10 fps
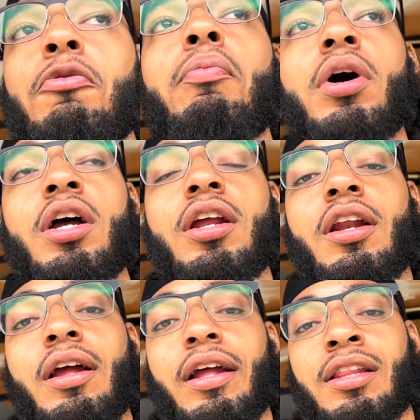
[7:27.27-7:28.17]
But
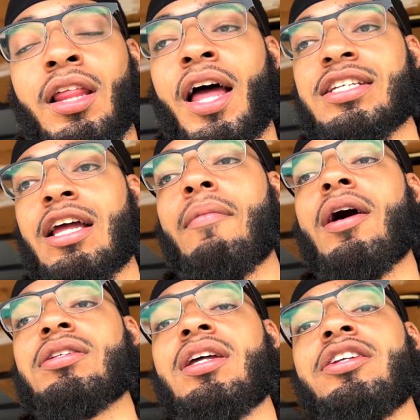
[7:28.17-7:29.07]
the last time I
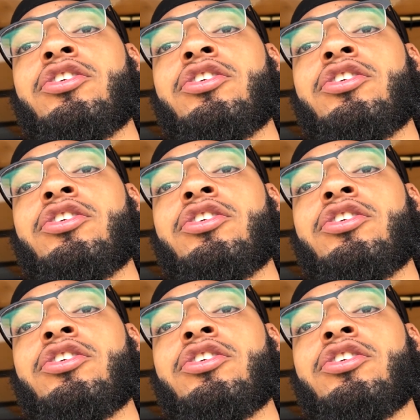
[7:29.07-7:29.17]
was at the